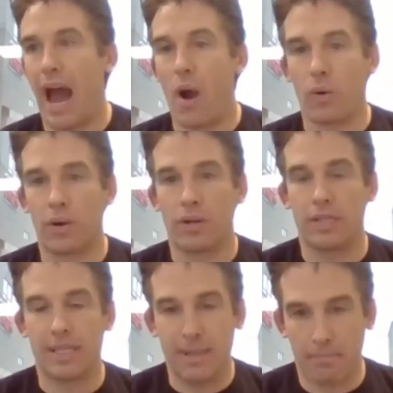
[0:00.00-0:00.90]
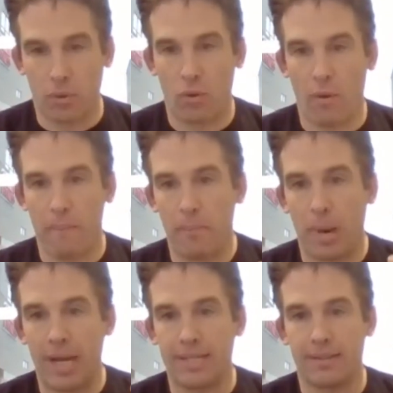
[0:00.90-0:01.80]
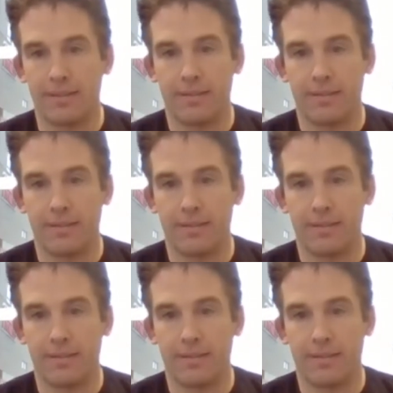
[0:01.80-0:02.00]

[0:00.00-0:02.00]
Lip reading: our simple but